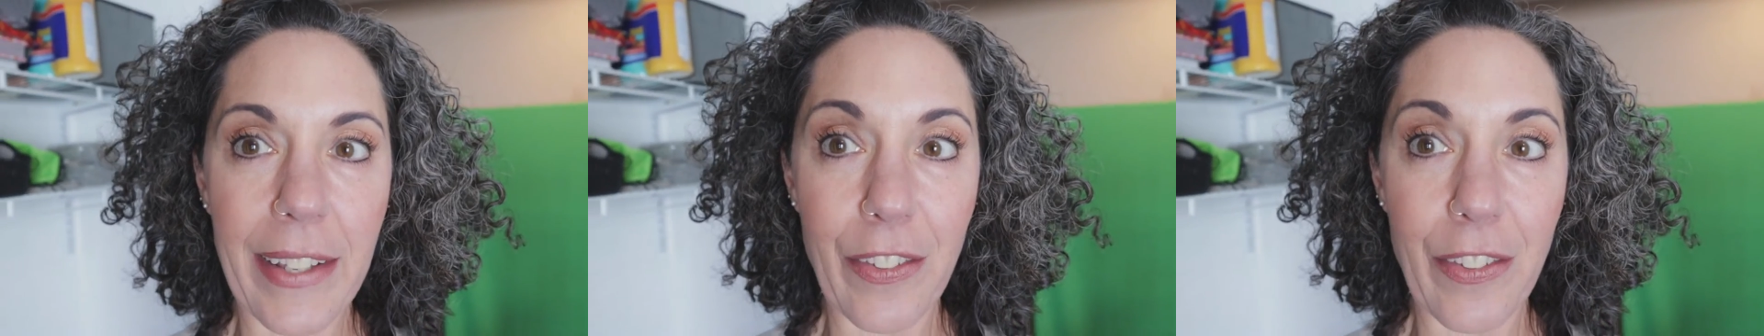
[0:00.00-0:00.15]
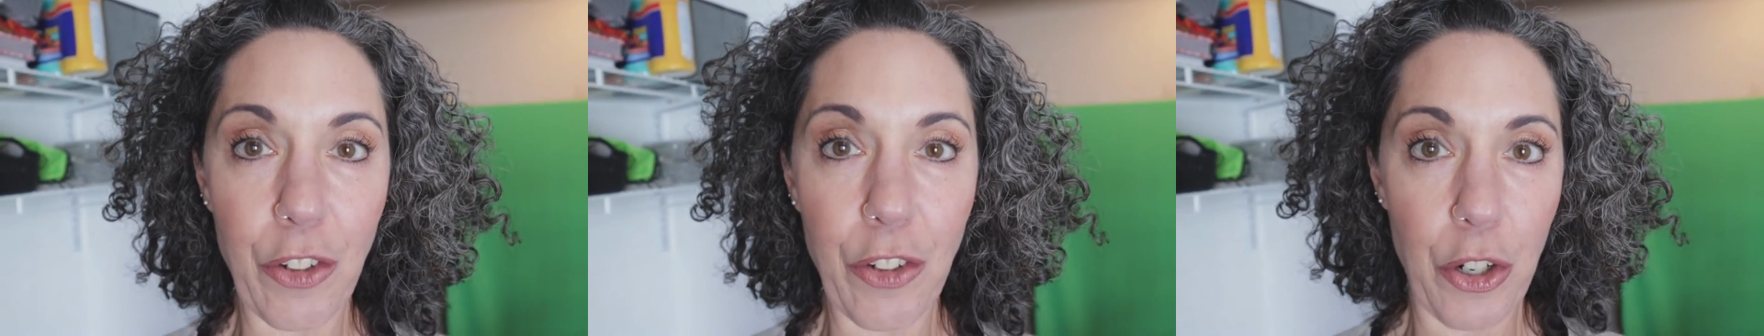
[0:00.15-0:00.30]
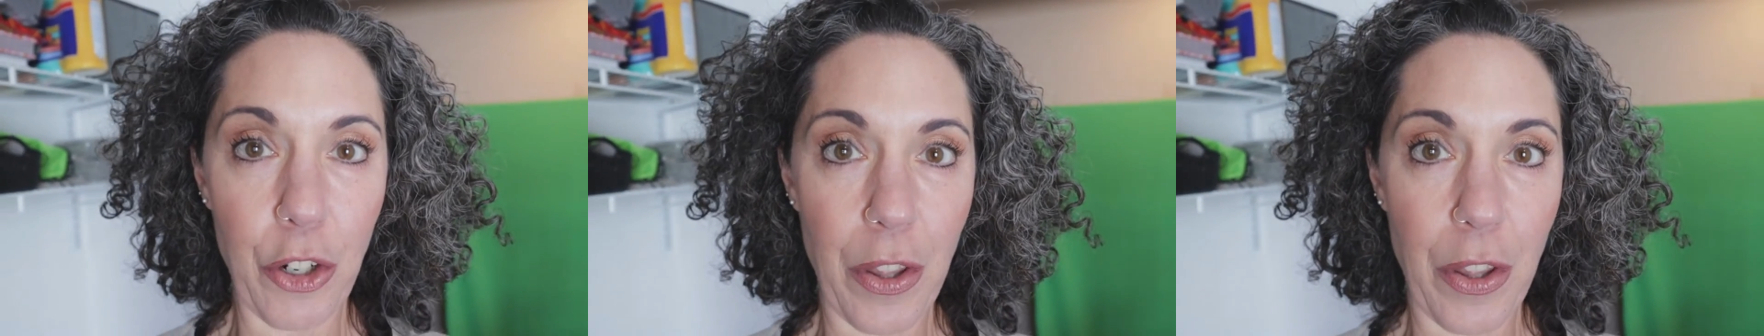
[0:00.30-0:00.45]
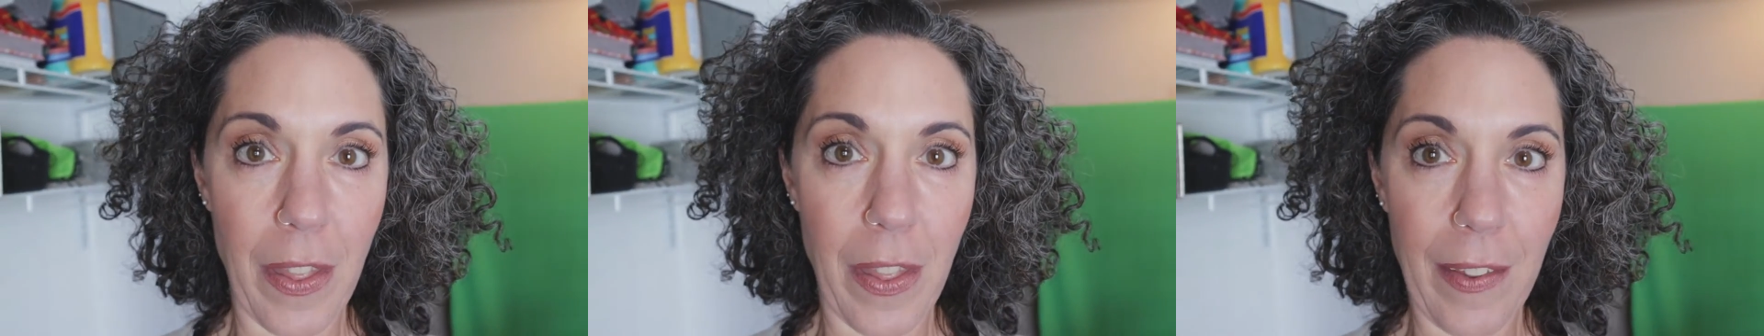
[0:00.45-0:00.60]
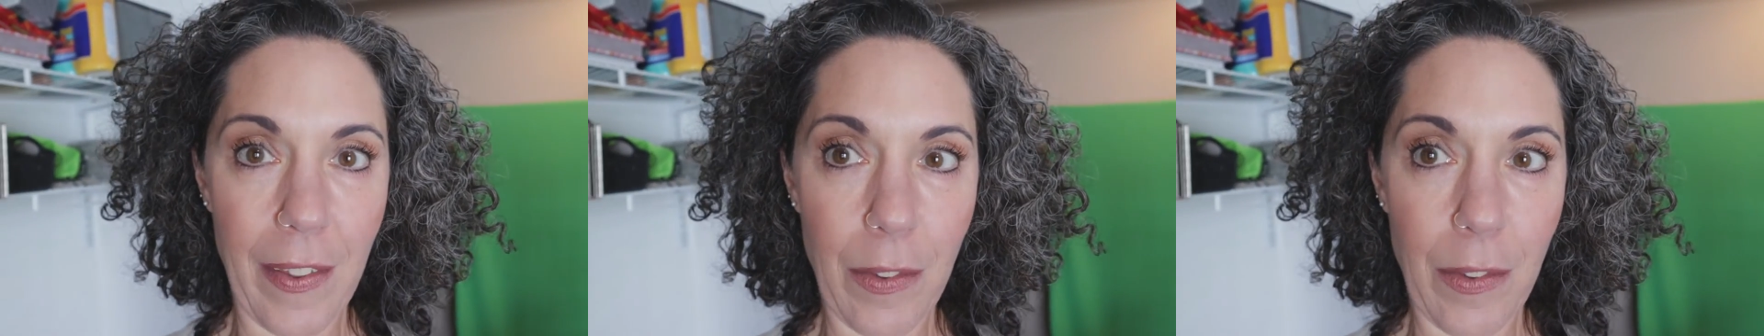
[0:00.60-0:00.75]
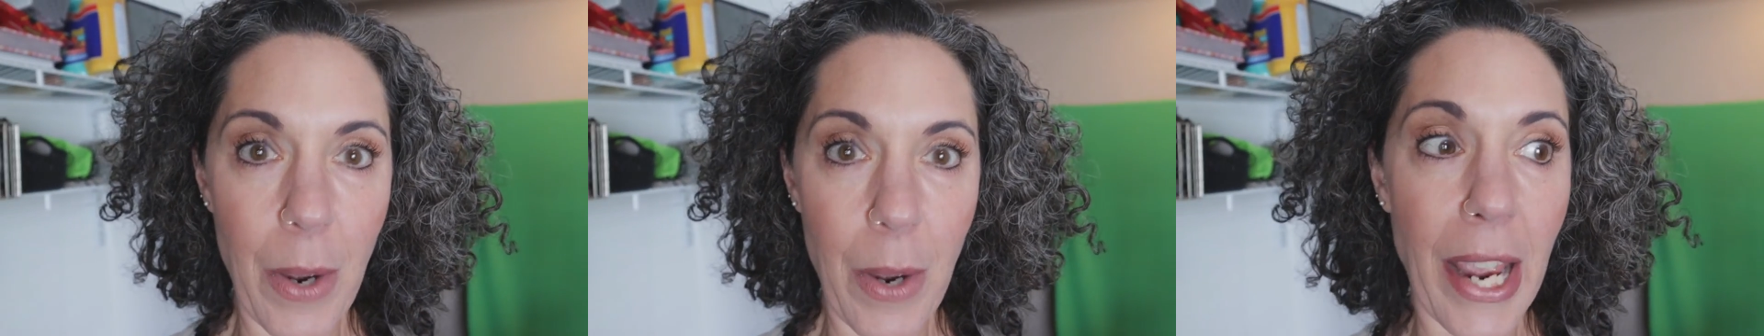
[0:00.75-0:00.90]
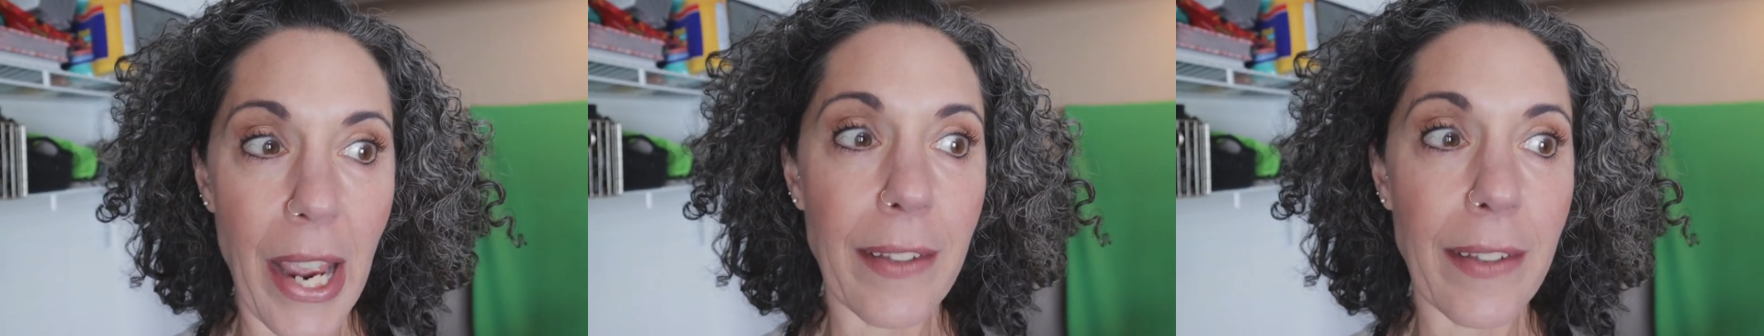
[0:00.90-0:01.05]
is turned
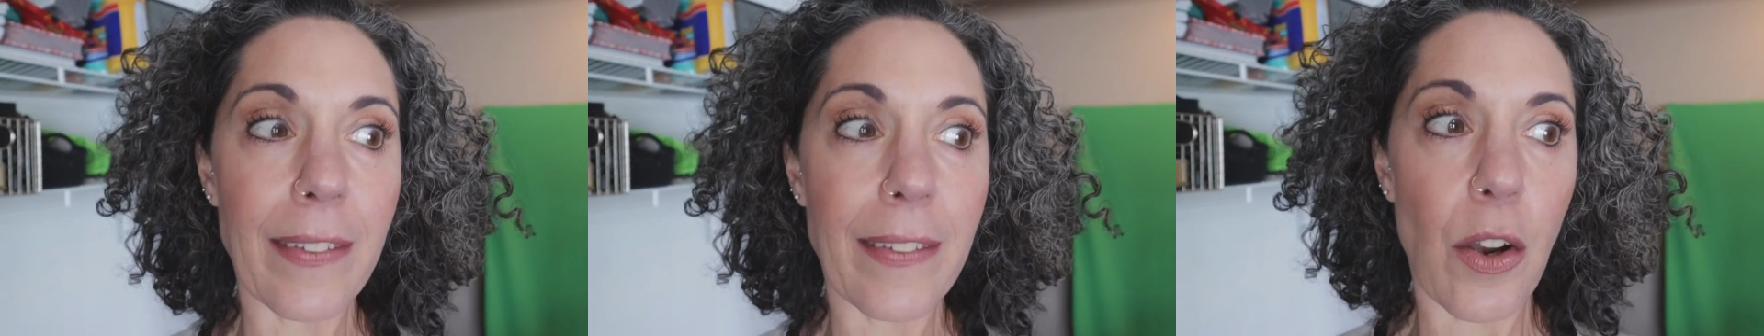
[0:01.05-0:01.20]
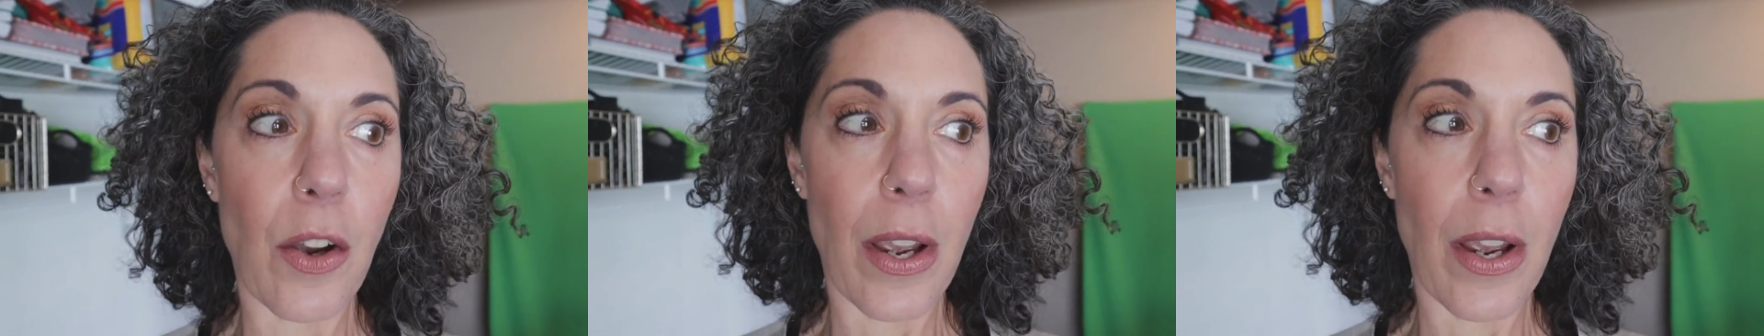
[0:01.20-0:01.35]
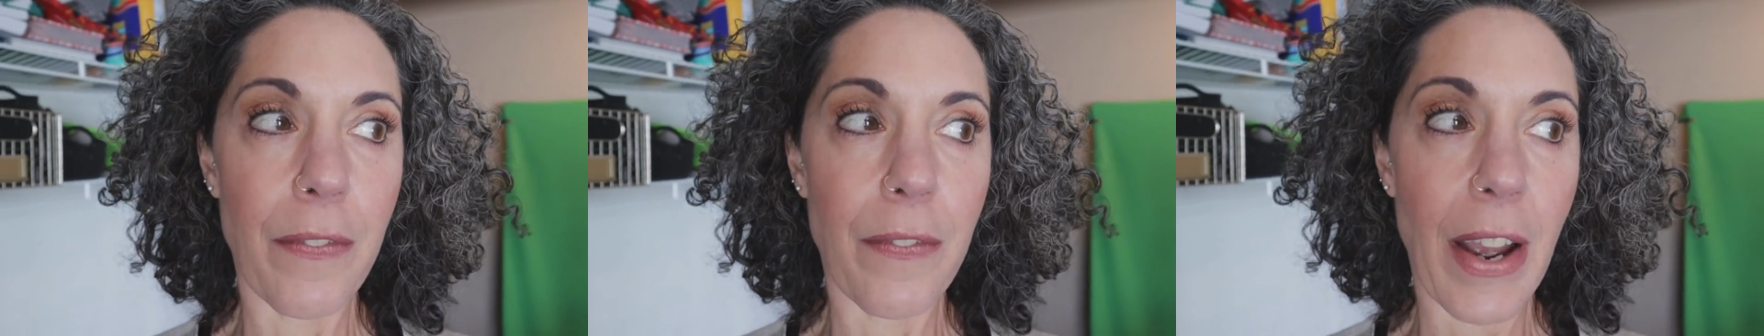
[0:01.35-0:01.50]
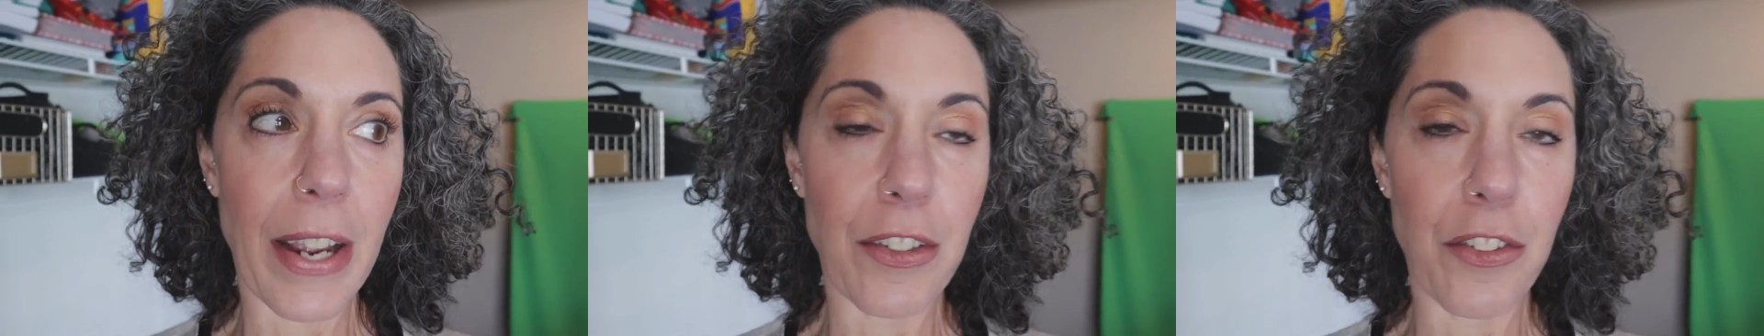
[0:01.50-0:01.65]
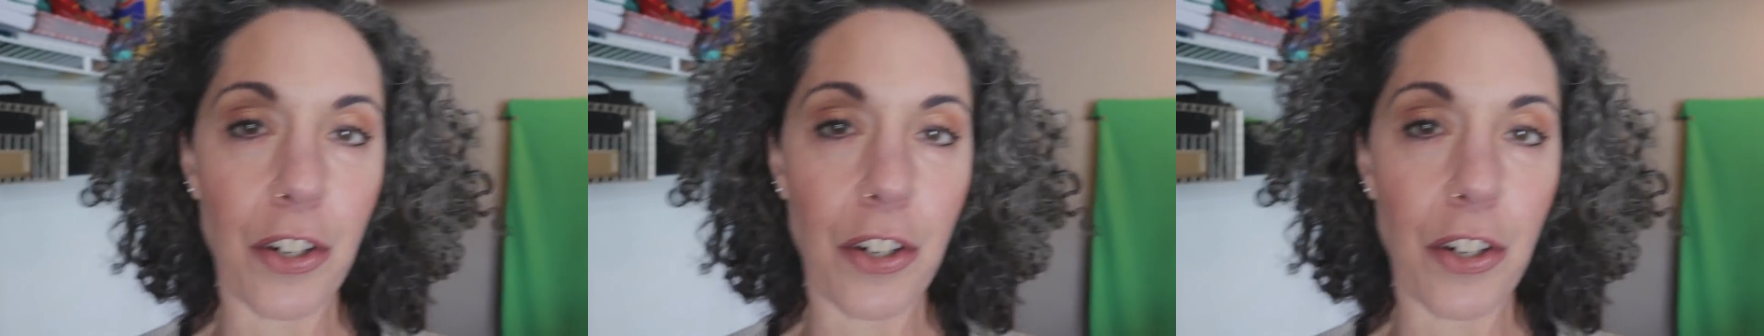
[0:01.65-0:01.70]
this way, so if